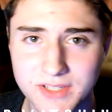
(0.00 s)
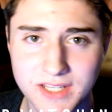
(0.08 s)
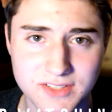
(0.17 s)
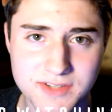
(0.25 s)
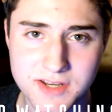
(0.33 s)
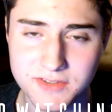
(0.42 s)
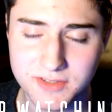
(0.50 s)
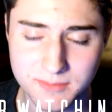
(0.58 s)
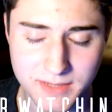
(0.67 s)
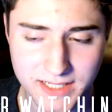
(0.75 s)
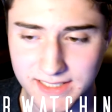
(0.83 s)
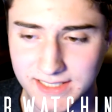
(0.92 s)
you can't change their
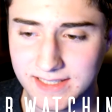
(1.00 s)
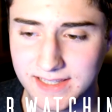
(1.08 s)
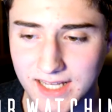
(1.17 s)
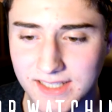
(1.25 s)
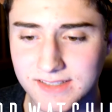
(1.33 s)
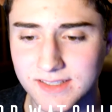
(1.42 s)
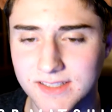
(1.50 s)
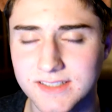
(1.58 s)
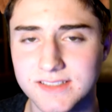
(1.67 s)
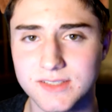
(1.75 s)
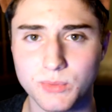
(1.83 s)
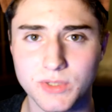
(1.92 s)
mind like that is
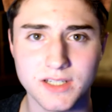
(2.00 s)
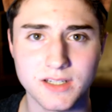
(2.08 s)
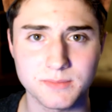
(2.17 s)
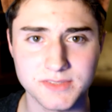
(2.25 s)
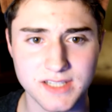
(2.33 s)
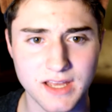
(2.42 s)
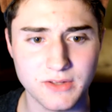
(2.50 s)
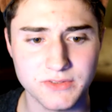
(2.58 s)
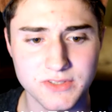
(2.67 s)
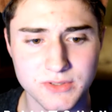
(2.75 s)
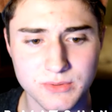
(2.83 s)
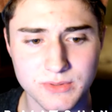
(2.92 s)
honestly what it comes down
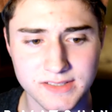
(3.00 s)
to